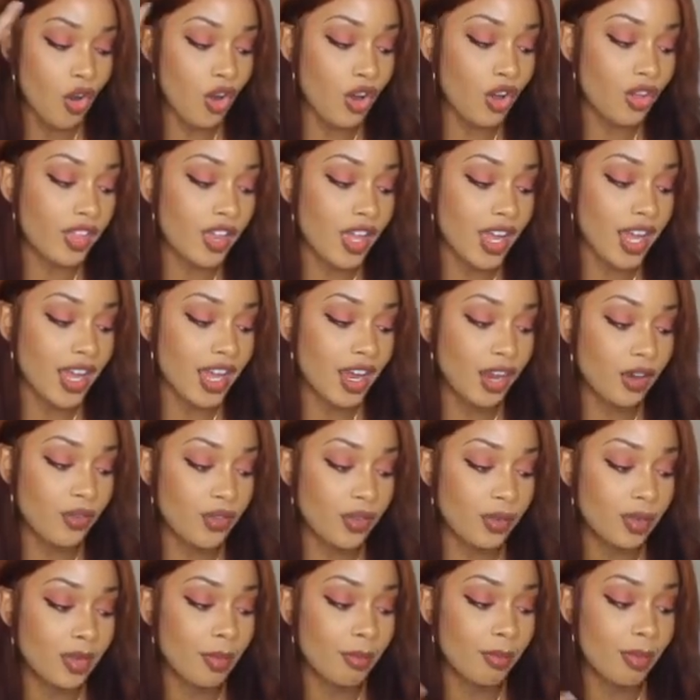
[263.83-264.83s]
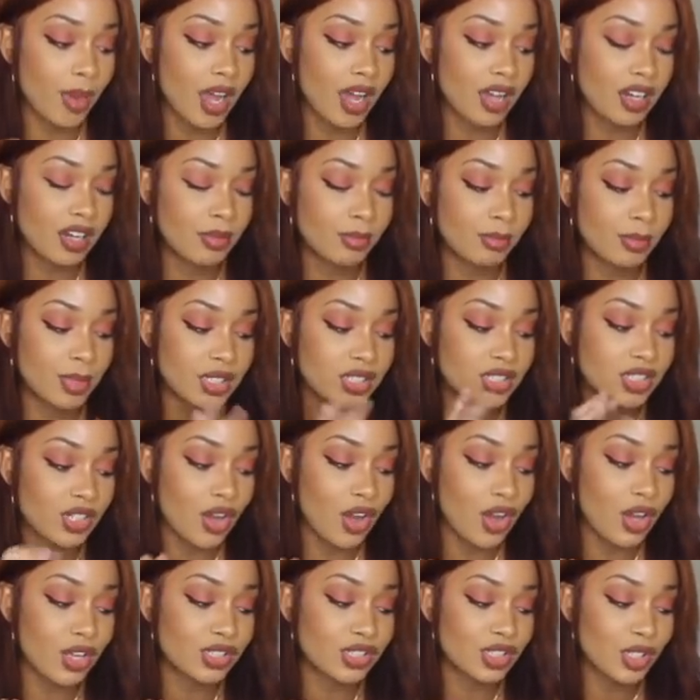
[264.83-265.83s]
all the hair from the bottom, but
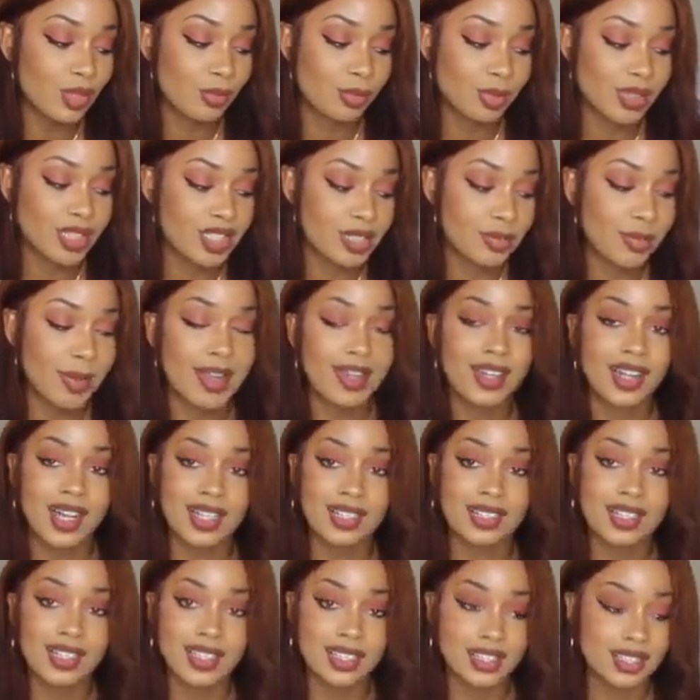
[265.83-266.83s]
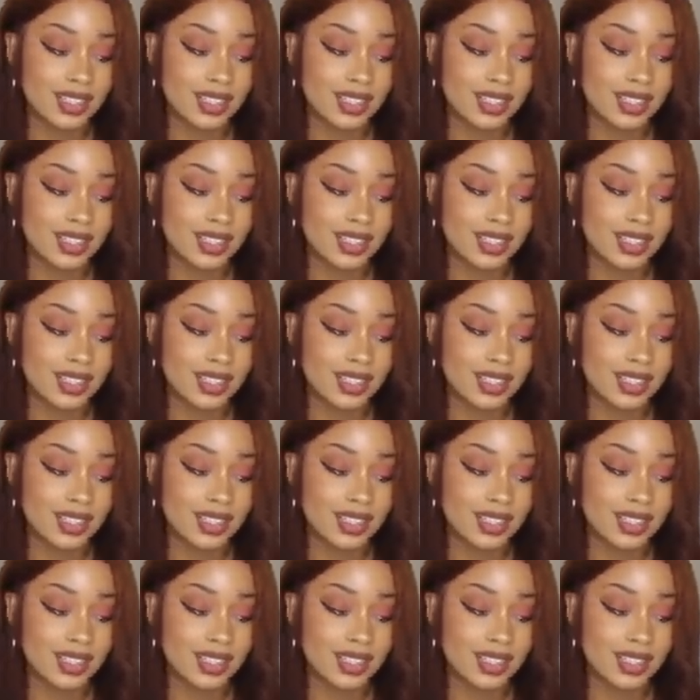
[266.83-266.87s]
to also bleach my knots at